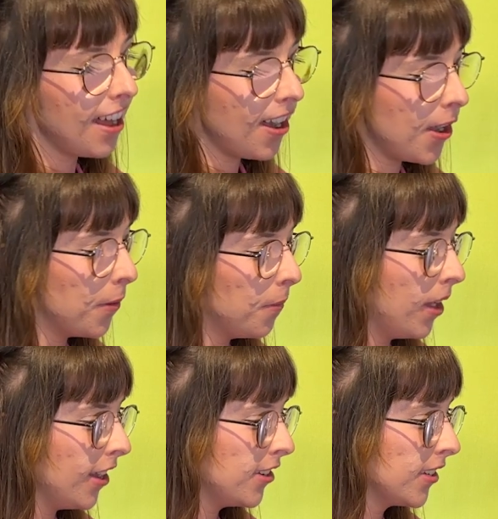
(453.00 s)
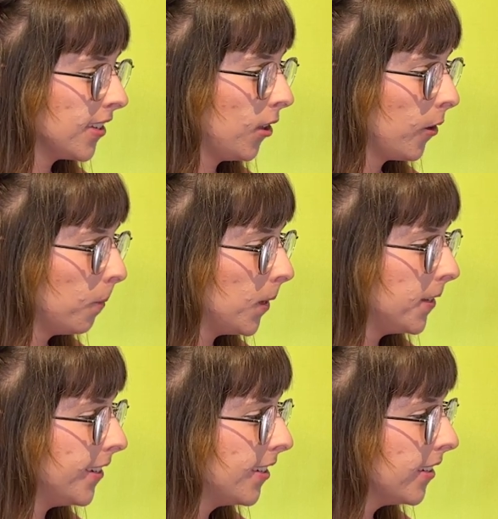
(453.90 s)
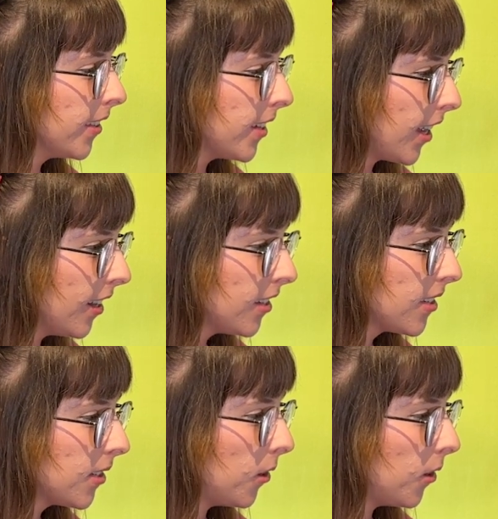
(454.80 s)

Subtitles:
And just a lot of persistence, I guess. So